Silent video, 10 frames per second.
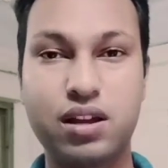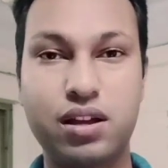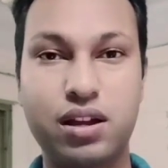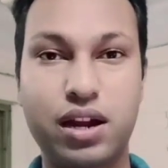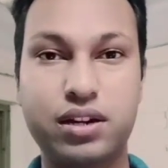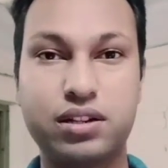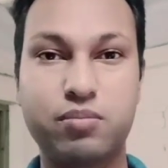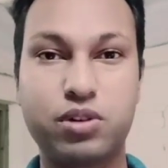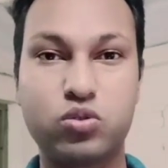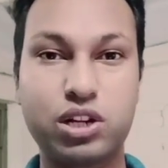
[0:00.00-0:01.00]
And
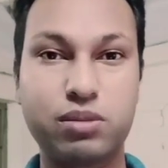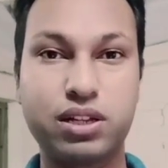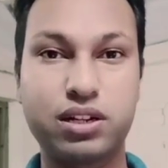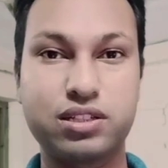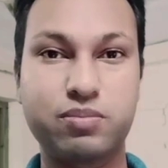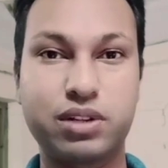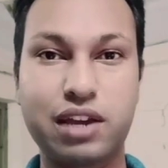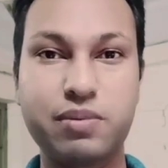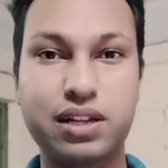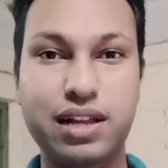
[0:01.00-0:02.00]
number 12, there are some
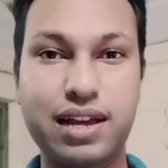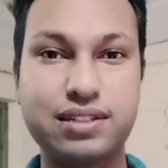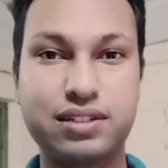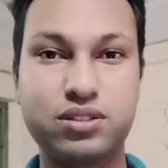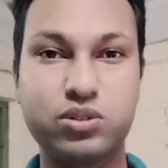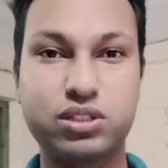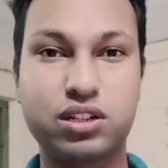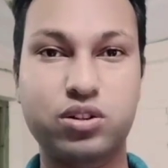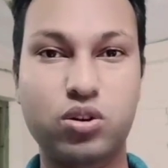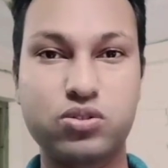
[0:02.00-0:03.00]
chemical agents which can
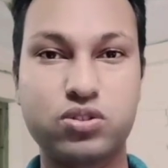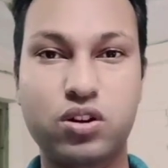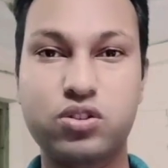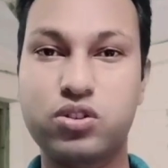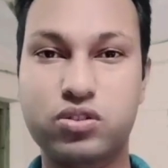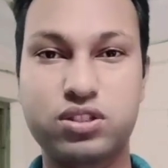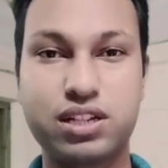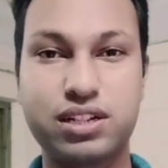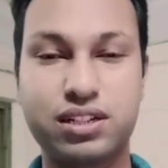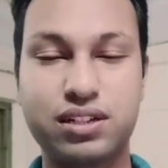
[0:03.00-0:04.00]
cause
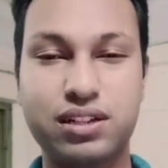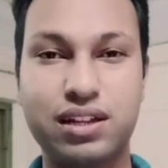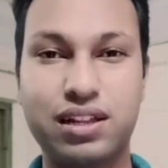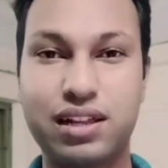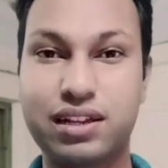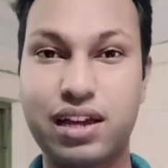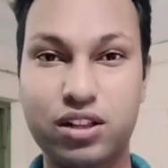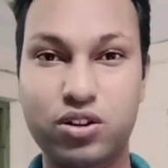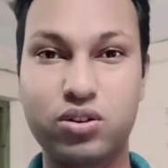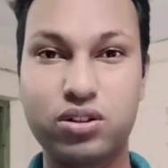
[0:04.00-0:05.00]
ototoxicity like
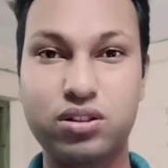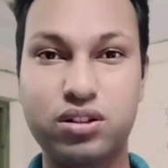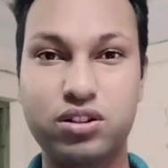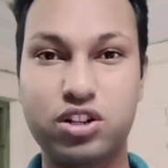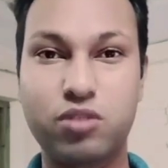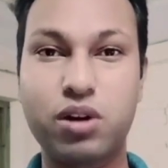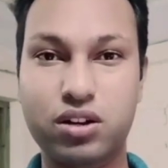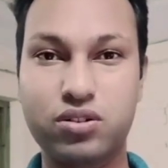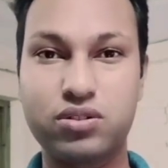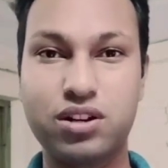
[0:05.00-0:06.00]
alcohol,
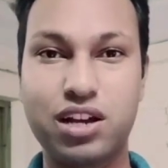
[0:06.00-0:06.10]
tobacco,